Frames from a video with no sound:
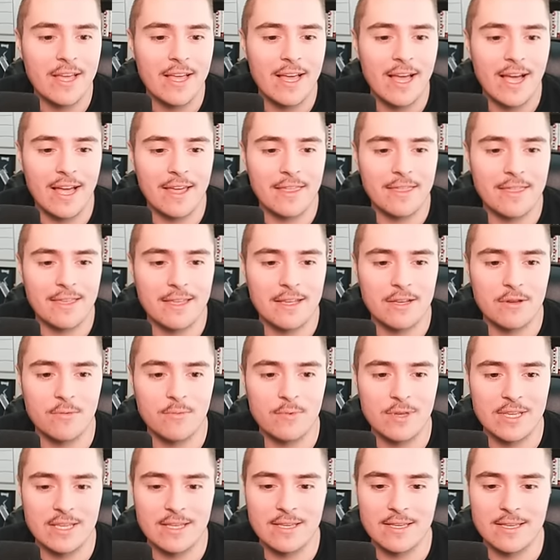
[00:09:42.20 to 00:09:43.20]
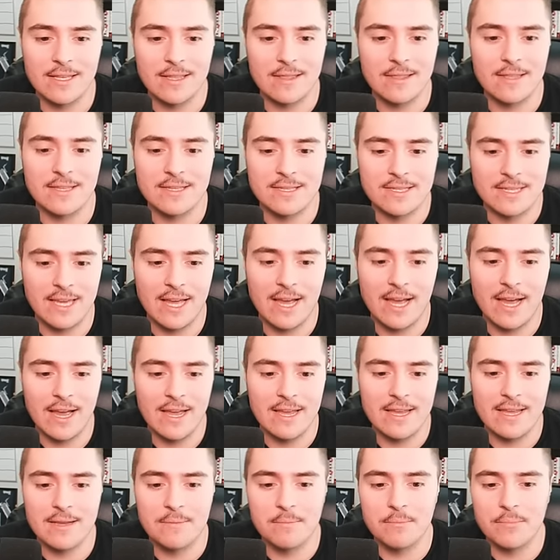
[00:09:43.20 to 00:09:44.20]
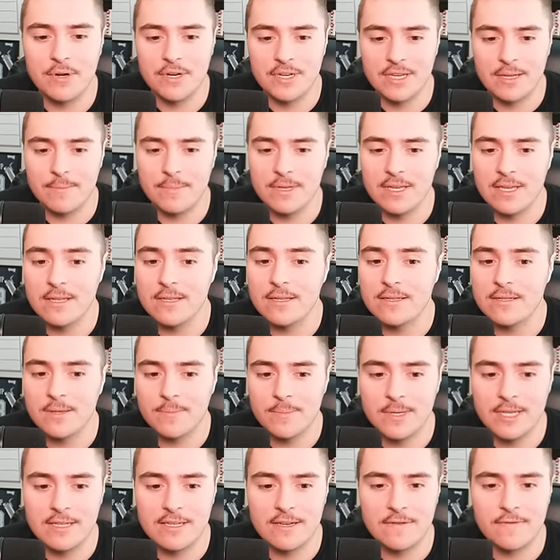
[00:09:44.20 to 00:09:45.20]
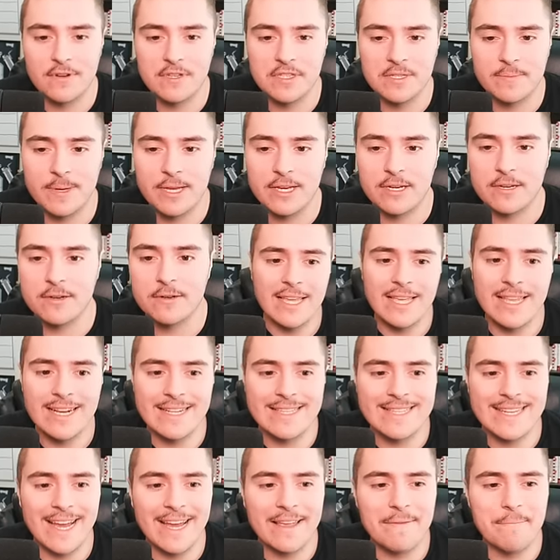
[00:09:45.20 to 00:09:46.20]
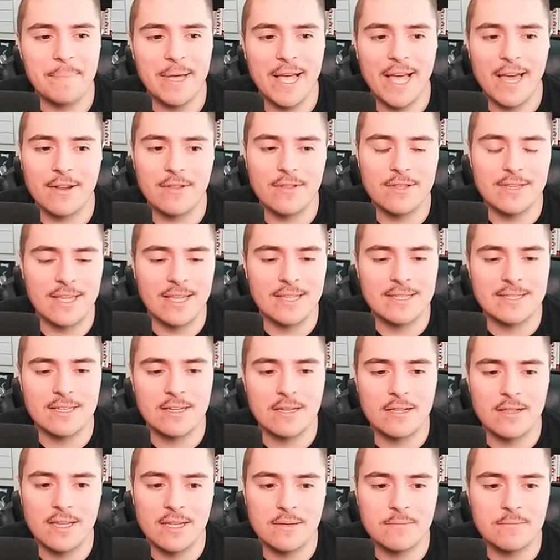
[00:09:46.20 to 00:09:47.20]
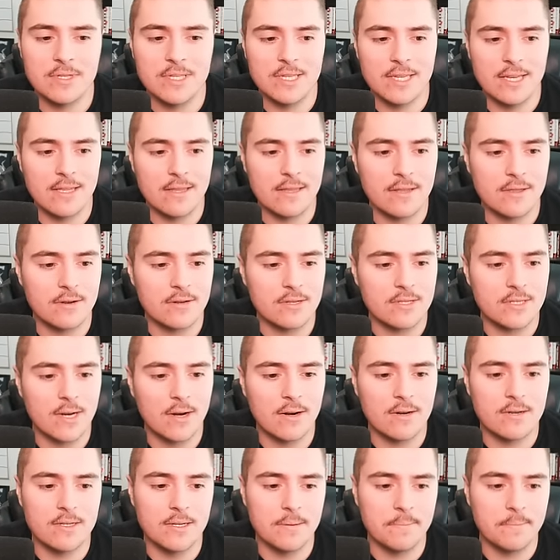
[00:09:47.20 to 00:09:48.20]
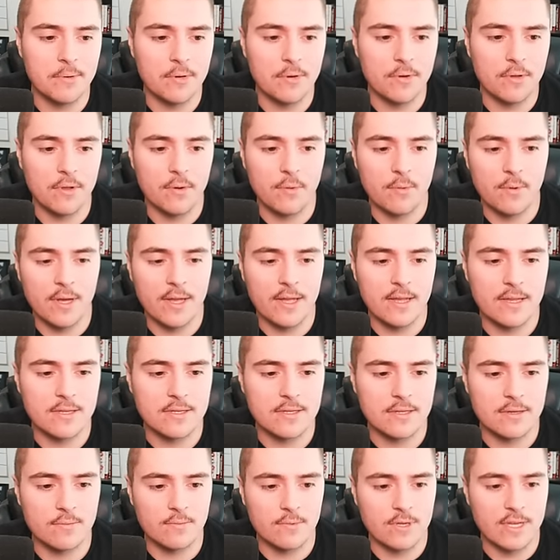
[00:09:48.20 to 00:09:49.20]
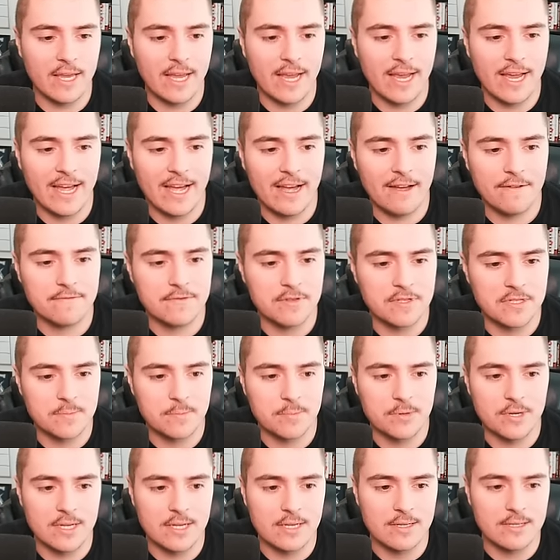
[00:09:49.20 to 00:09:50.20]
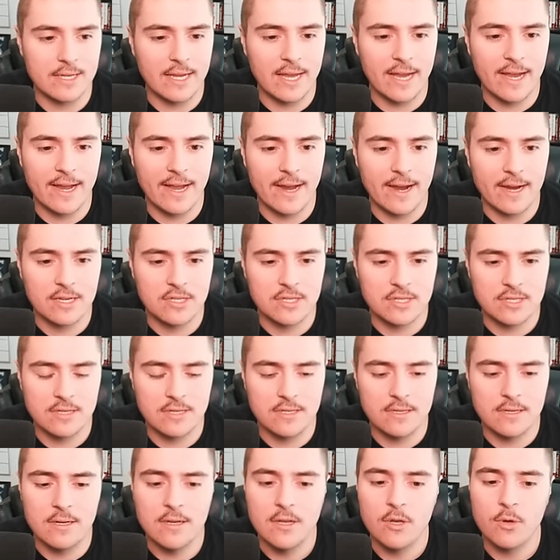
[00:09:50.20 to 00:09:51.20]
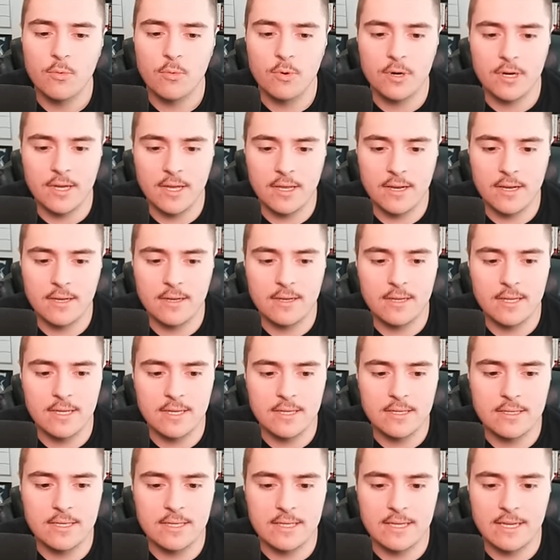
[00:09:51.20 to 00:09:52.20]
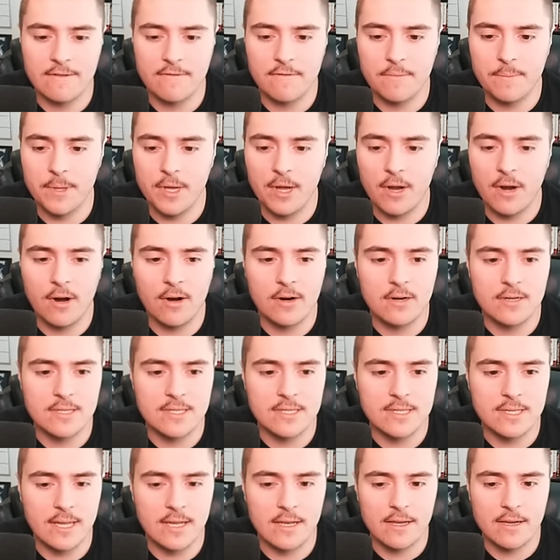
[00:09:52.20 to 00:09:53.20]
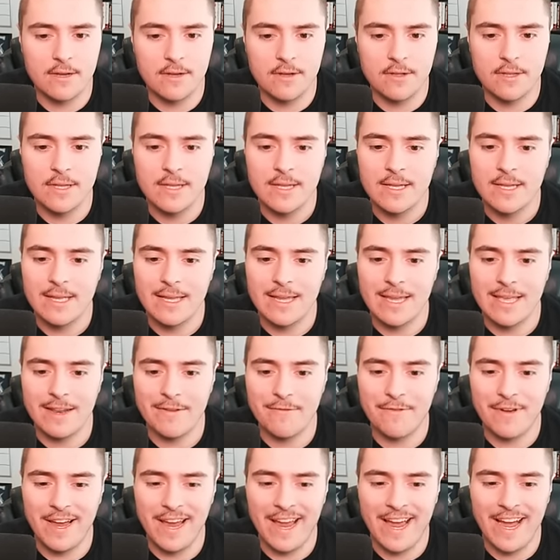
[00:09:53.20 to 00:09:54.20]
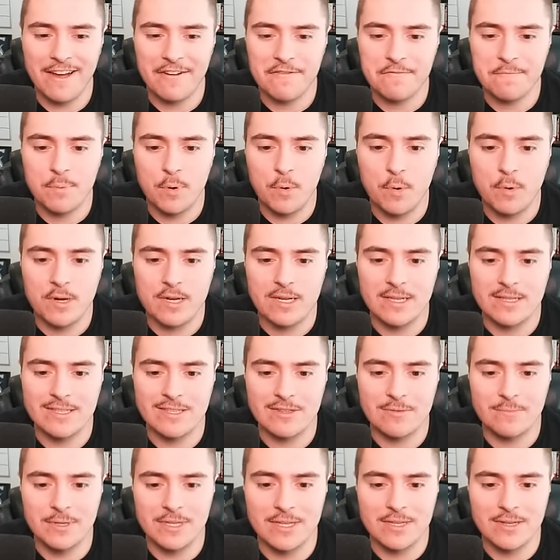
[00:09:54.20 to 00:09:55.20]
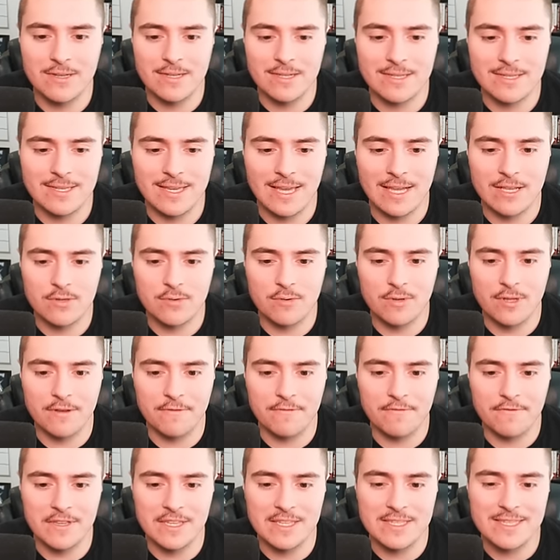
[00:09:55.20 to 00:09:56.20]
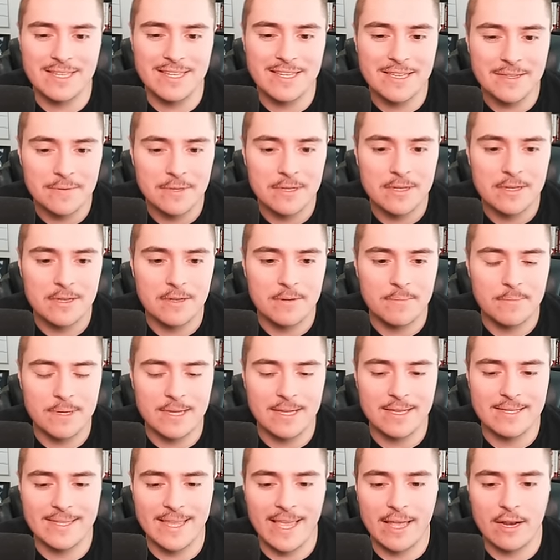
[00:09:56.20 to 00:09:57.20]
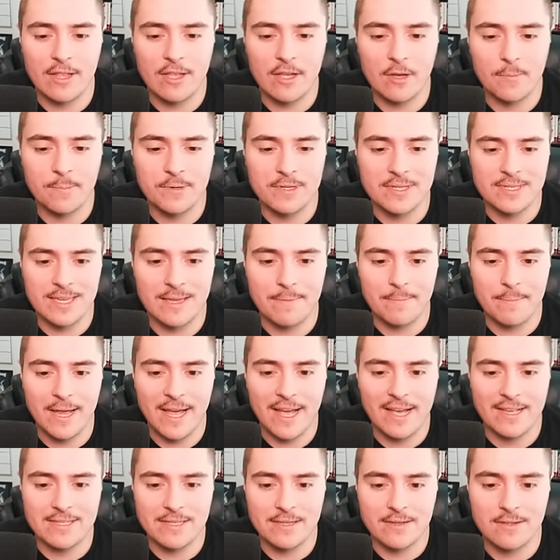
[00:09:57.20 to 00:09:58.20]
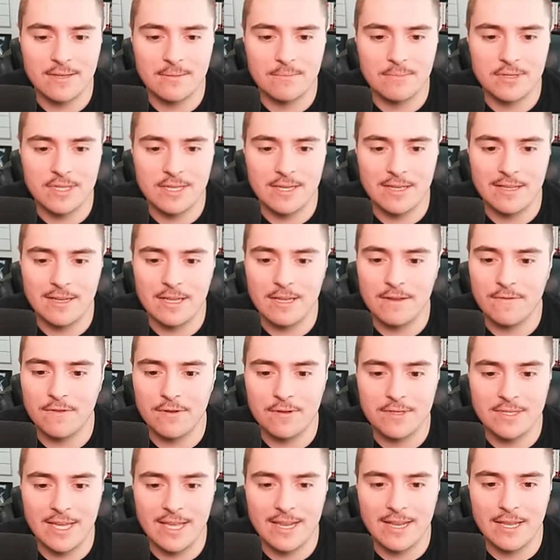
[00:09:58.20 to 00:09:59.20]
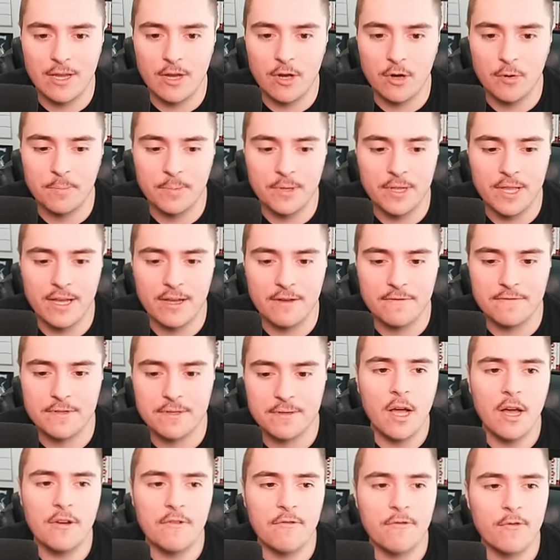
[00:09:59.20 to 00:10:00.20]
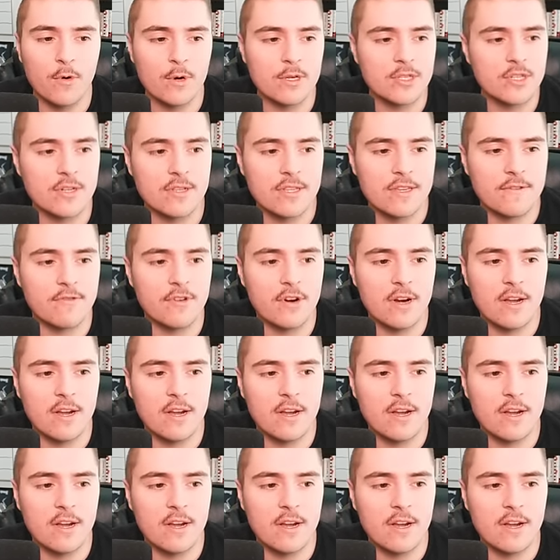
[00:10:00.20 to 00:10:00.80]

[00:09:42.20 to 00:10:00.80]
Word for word: I think we can get this guy and bring him in to be a difference maker. In a tight battle against Clemson, they're starting to pull away, so we have to spring into action. We're going to need to give him the hard sell. And if I have points, it'd be good to schedule a visit because that'll help us get past Clemson if there's any hope left. Unfortunately for